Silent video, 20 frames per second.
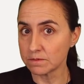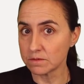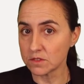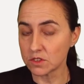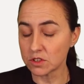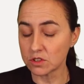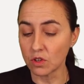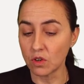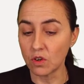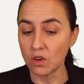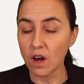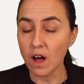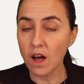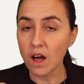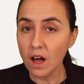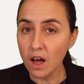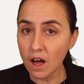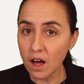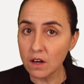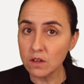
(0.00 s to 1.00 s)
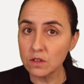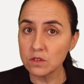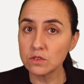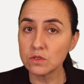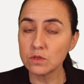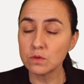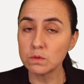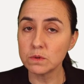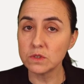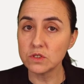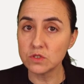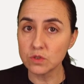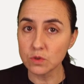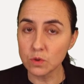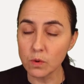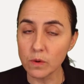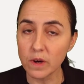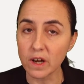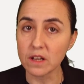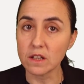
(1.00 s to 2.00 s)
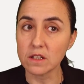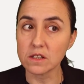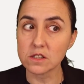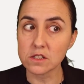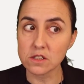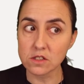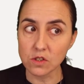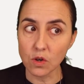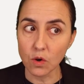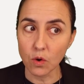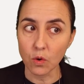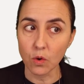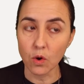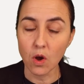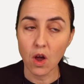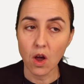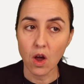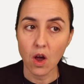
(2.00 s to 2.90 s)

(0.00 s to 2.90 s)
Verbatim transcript: So how do we do it so